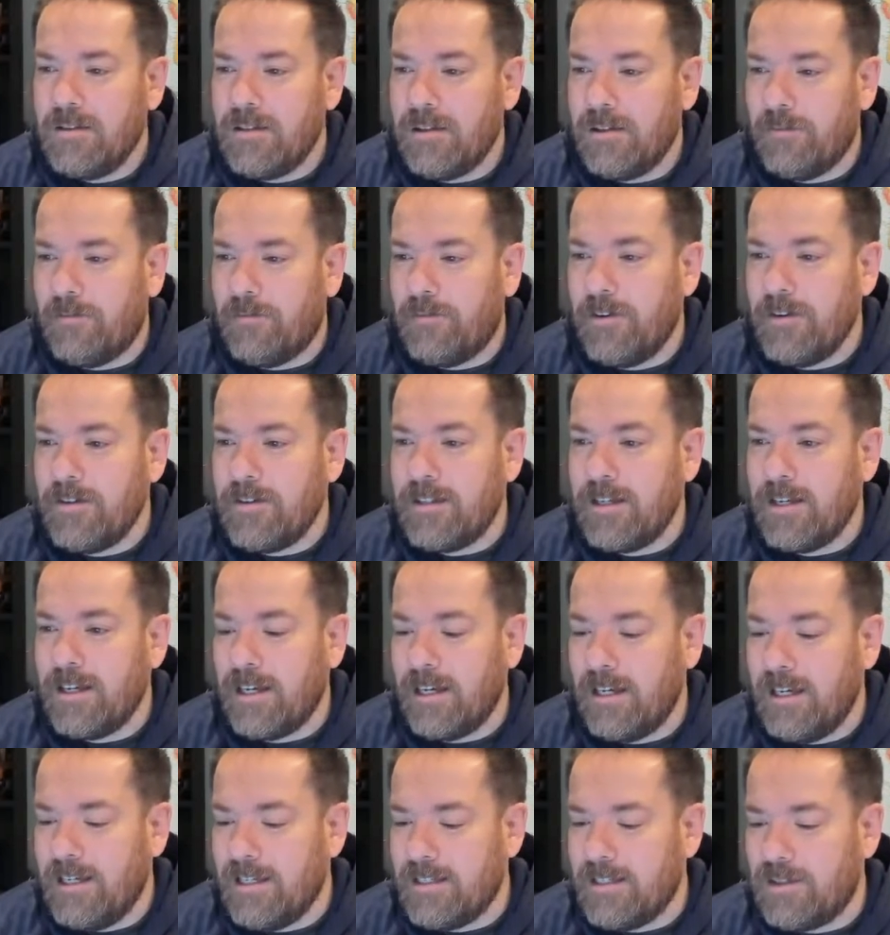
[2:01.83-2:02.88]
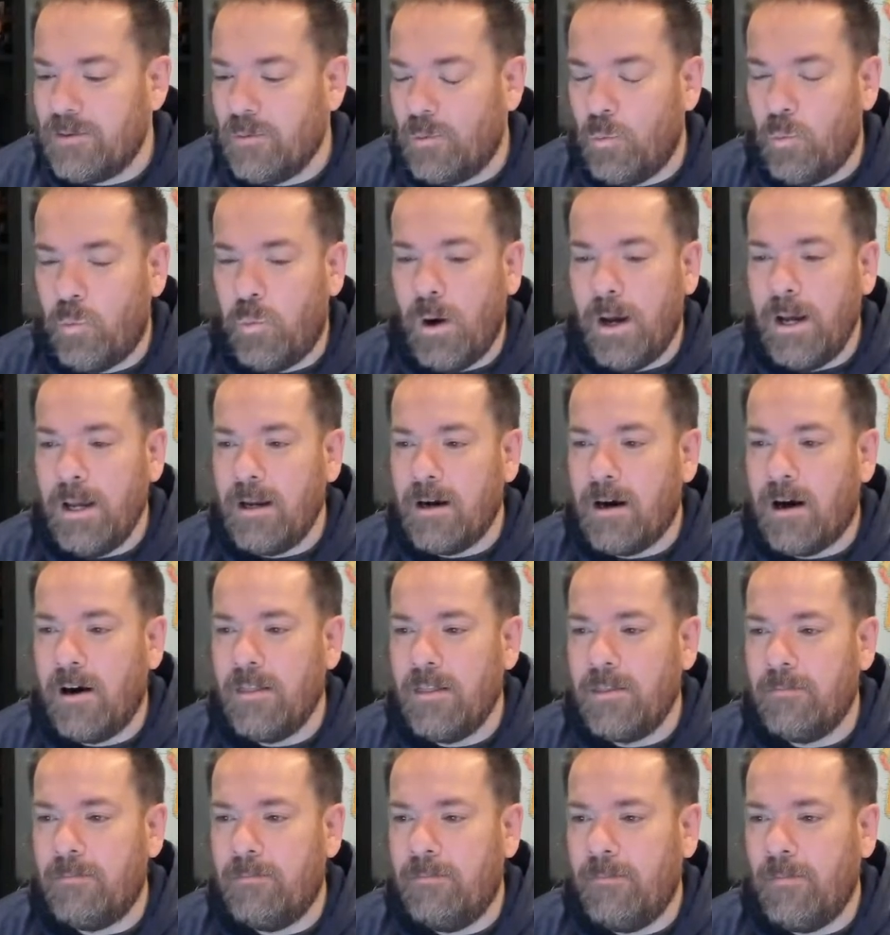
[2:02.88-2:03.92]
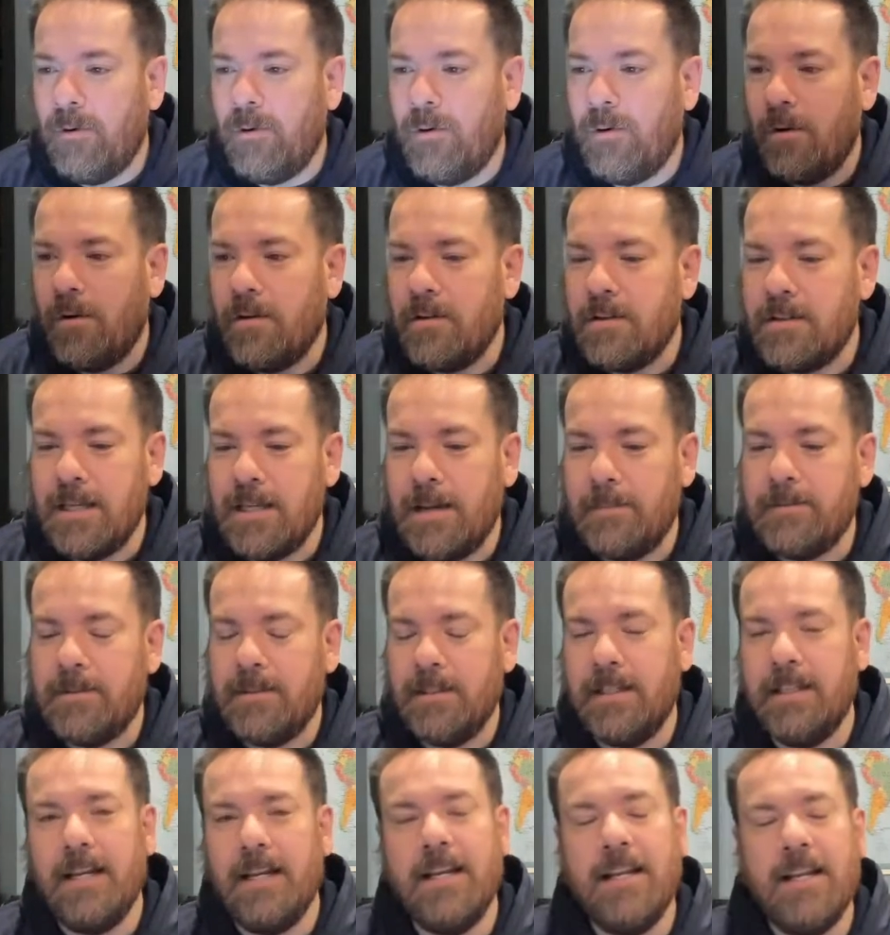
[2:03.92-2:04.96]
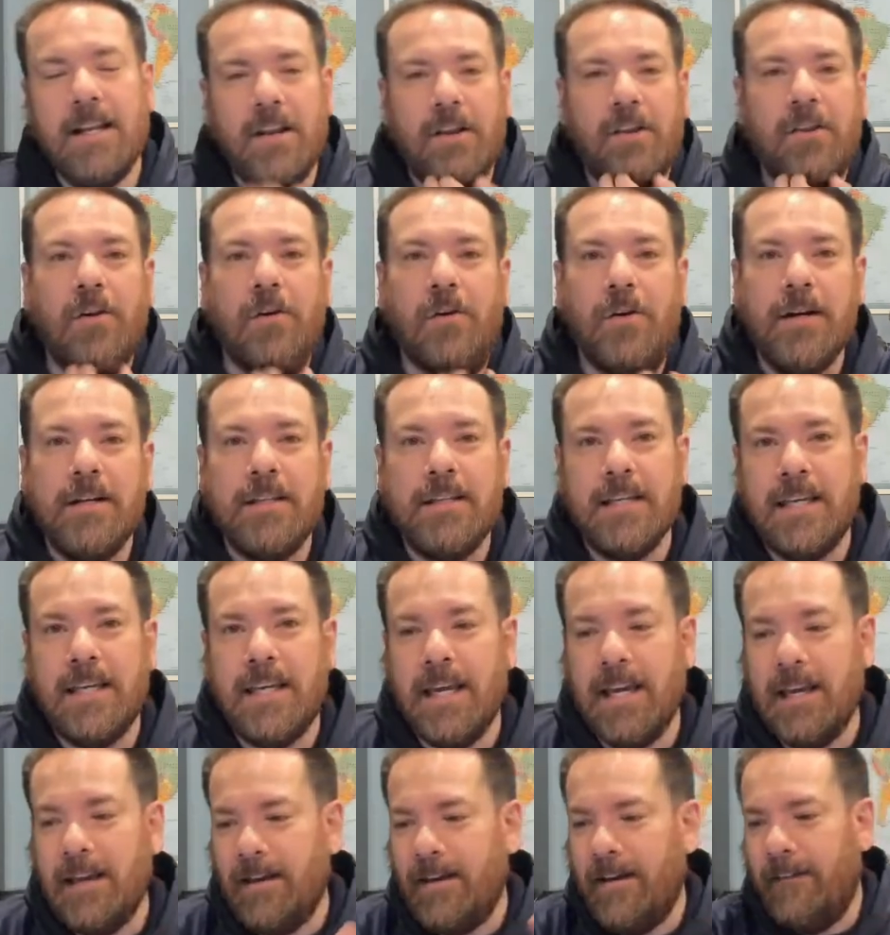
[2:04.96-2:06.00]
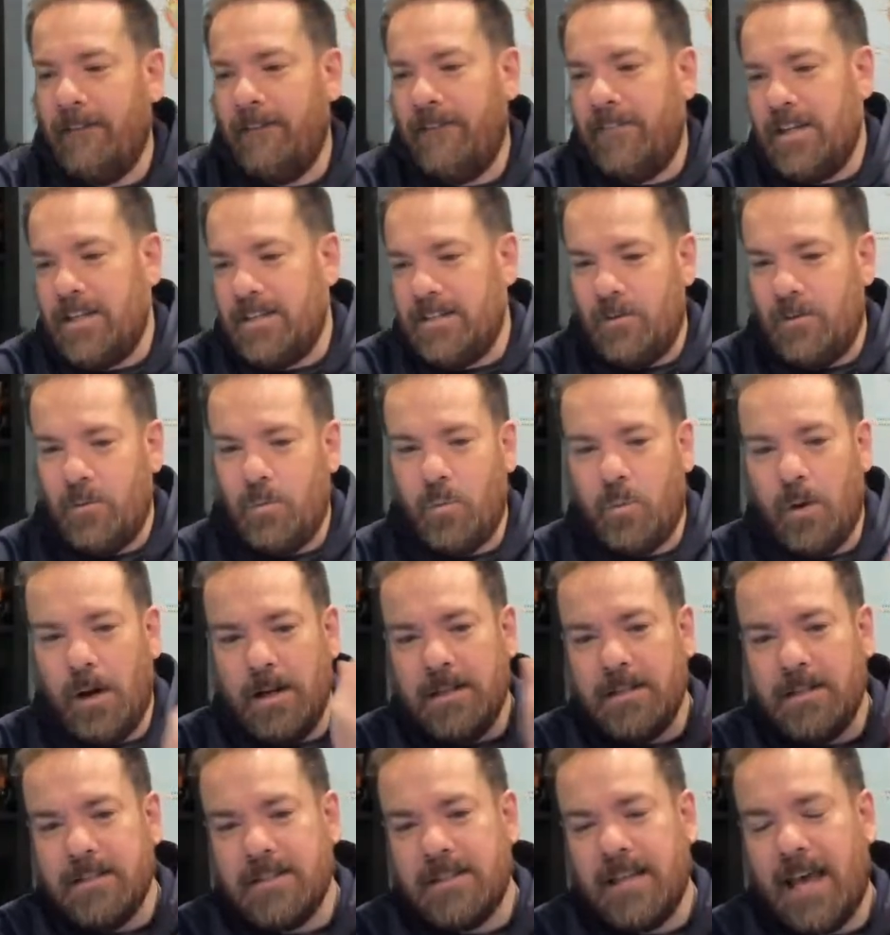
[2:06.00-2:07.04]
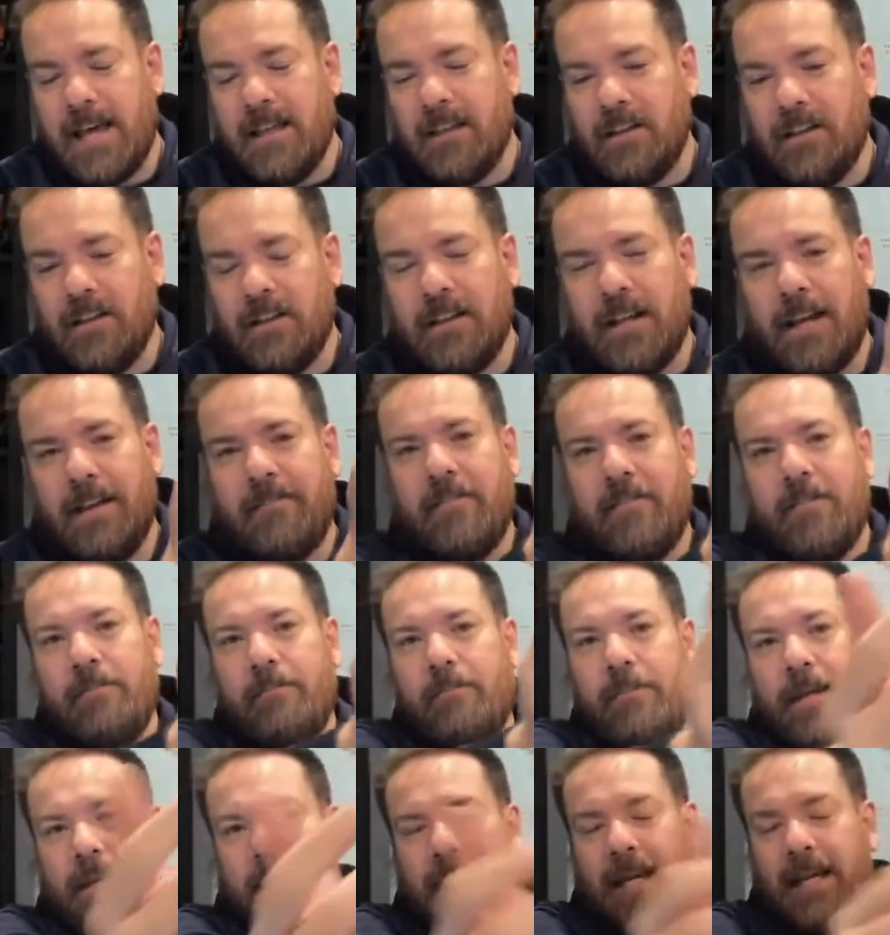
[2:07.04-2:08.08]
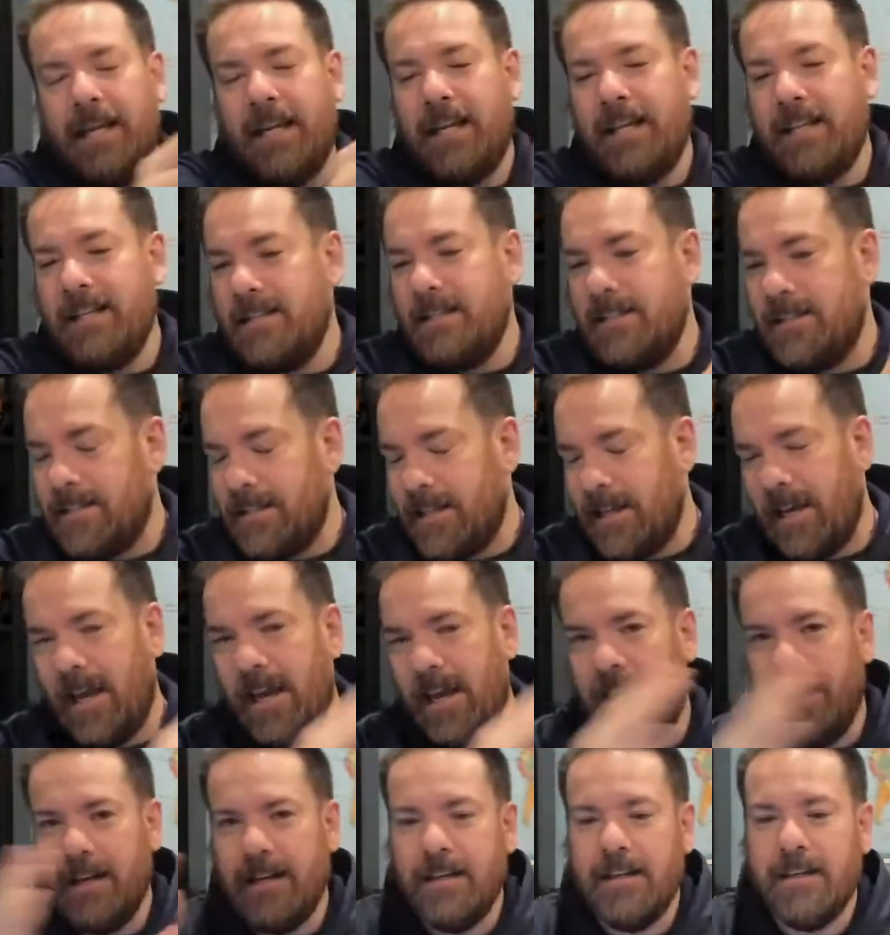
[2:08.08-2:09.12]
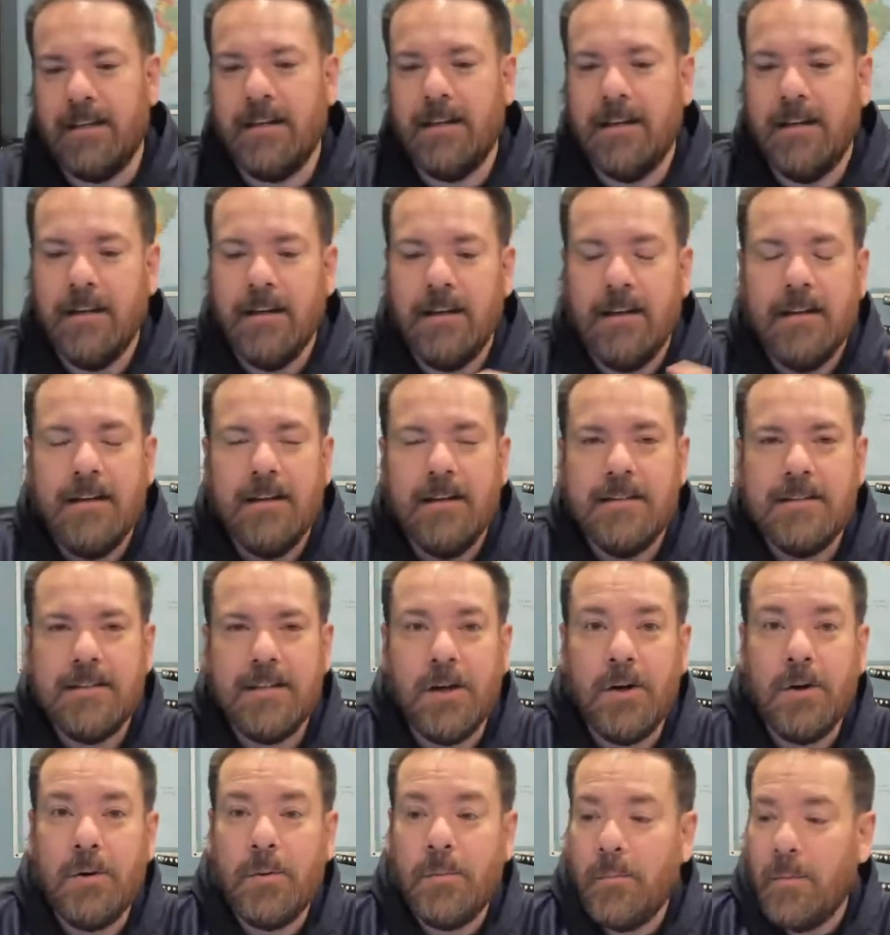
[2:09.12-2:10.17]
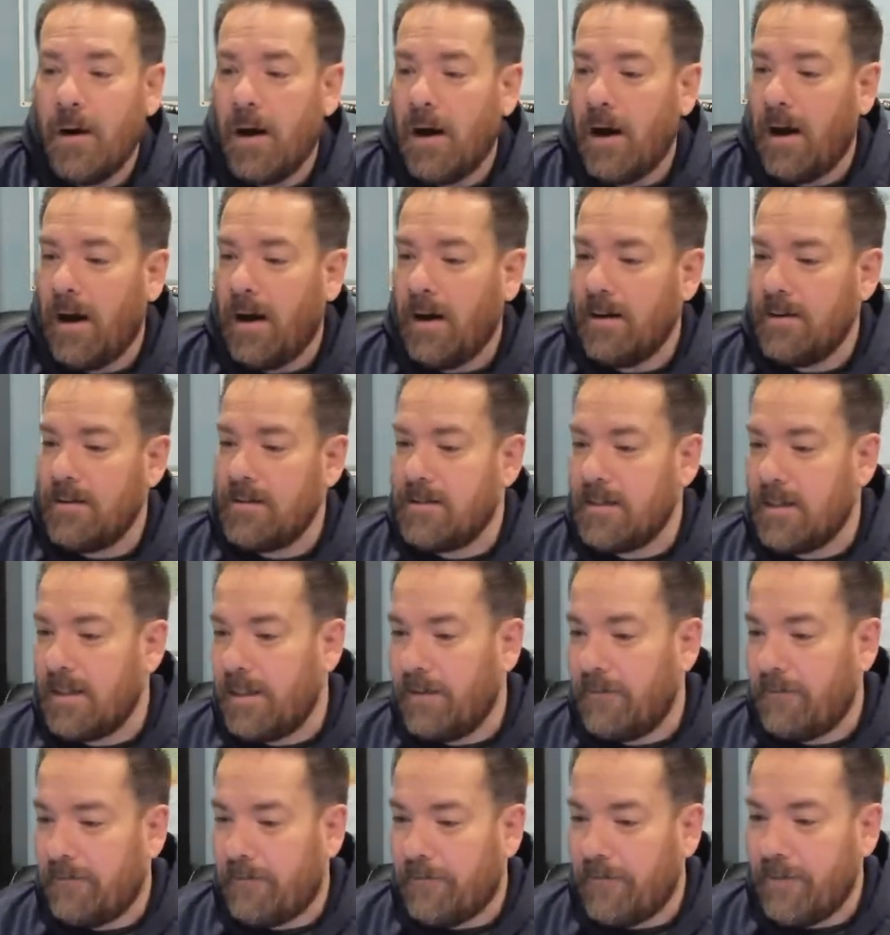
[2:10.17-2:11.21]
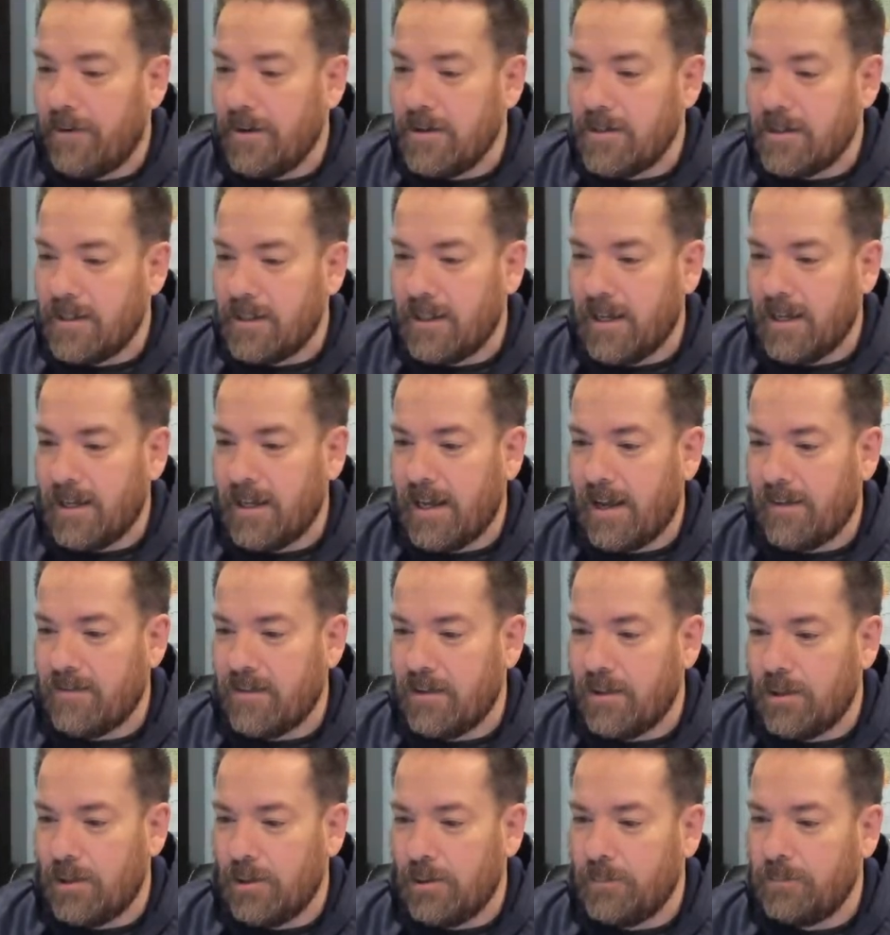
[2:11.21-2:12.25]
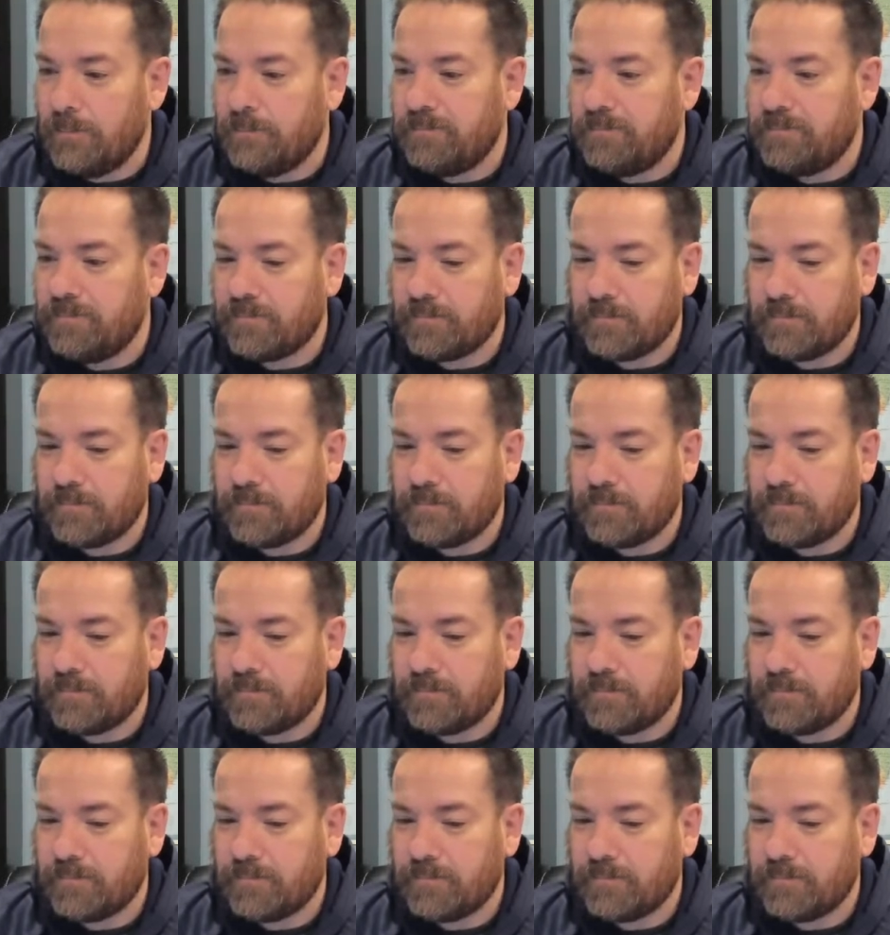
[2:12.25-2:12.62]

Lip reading: the first thing is, what are the steps needed in order to get a visa? What does that look like from beginning to end? So honestly, the first thing that you have to do